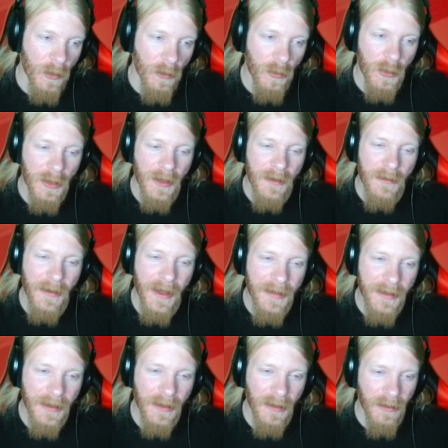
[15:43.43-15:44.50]
Would they have had
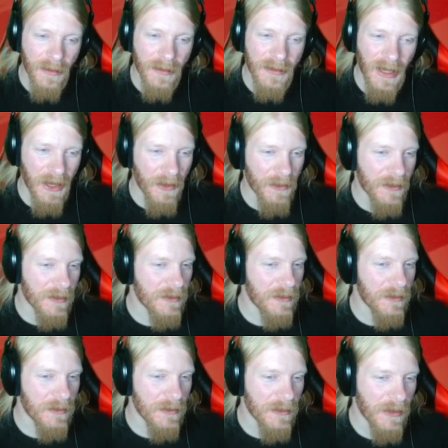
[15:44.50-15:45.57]
the kill? I don't think
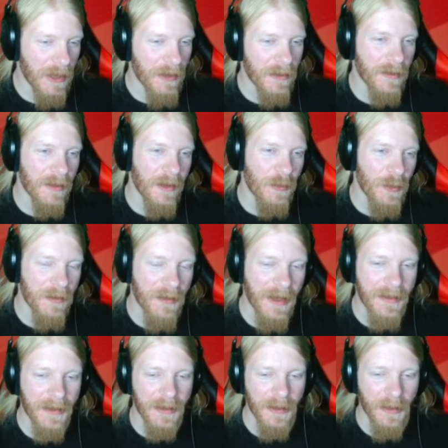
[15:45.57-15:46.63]
so. I don't think they would have
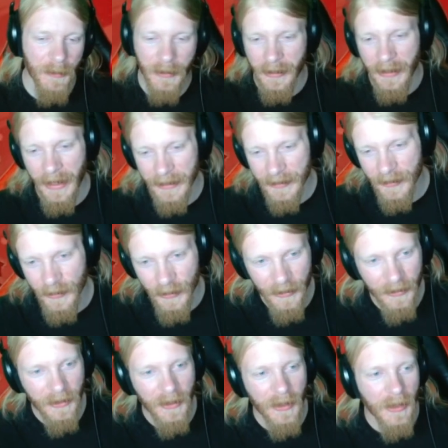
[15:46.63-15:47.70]
had the kill. But next
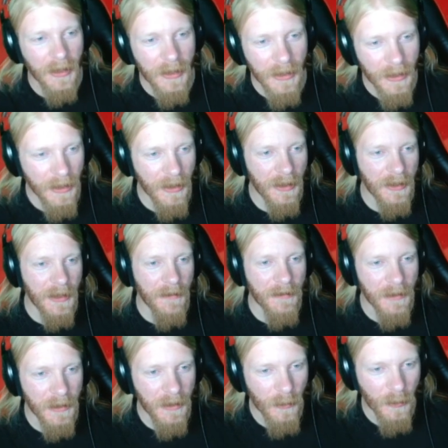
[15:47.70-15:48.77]
turn, they
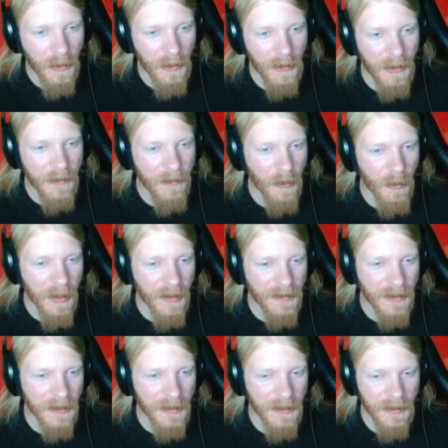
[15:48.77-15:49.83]
definitely will if nobody else
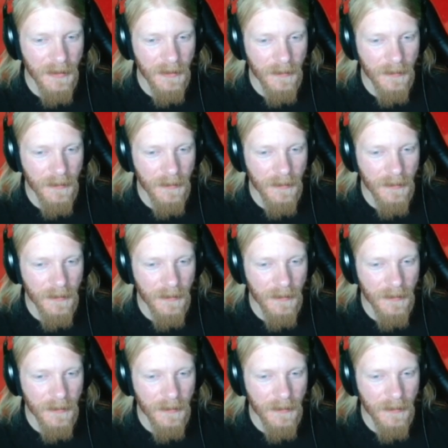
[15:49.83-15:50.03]
takes it.